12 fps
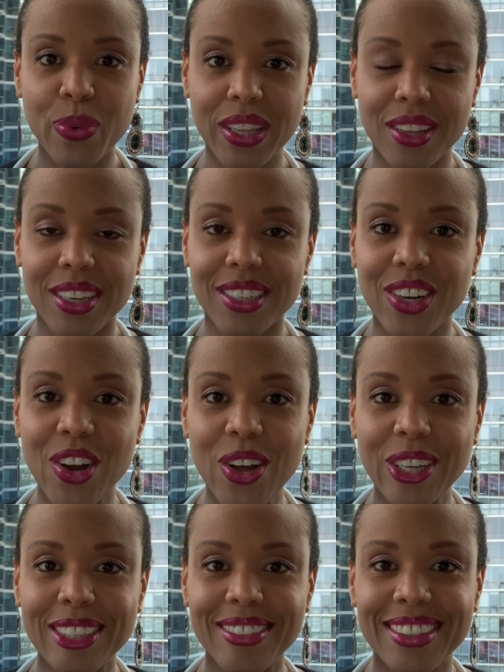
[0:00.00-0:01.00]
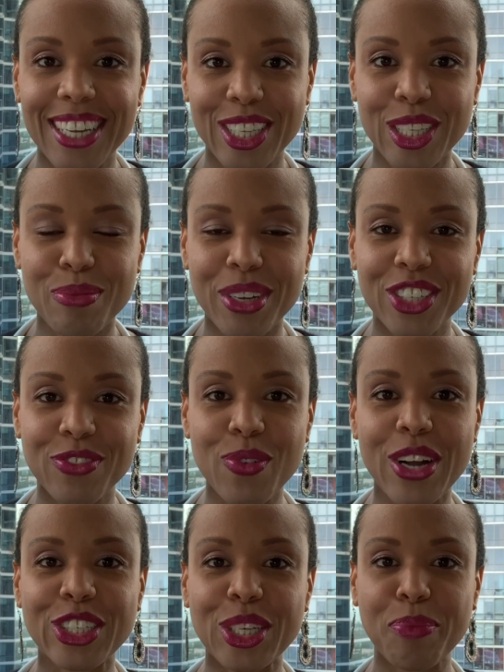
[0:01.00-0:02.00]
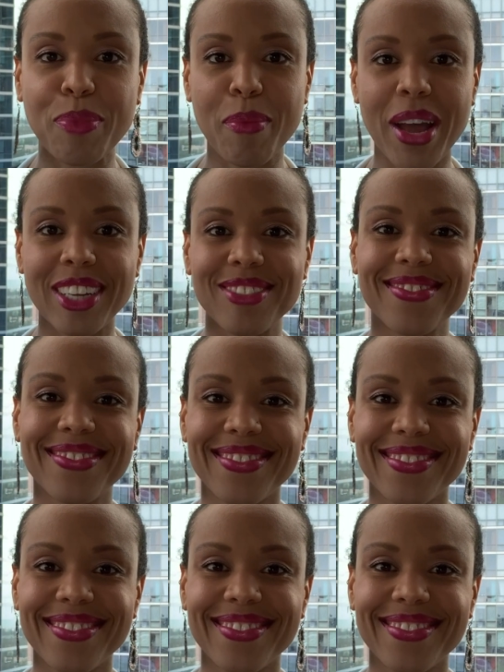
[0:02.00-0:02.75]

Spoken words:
Weight Loss a call. Thanks so much for watching. Bye-bye.